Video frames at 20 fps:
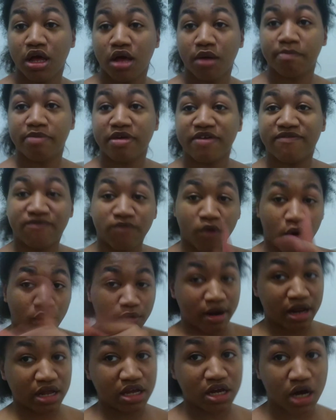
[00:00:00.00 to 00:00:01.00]

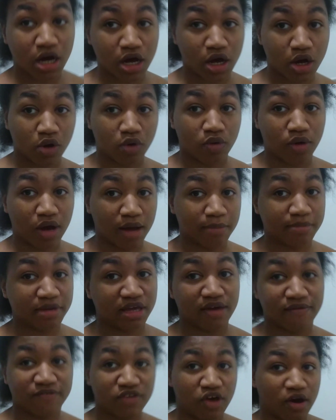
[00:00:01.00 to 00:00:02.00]
Before I go, I'm
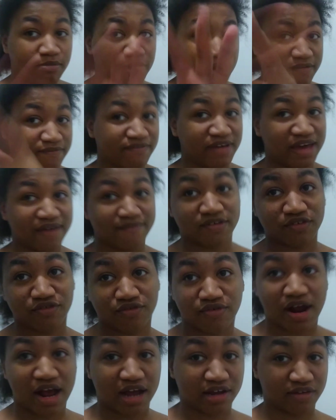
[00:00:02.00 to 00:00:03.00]
gonna give you all my favorite
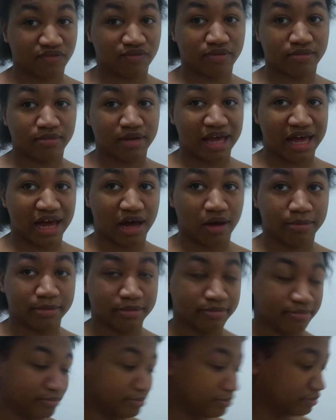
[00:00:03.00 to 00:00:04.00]
tracks from the album.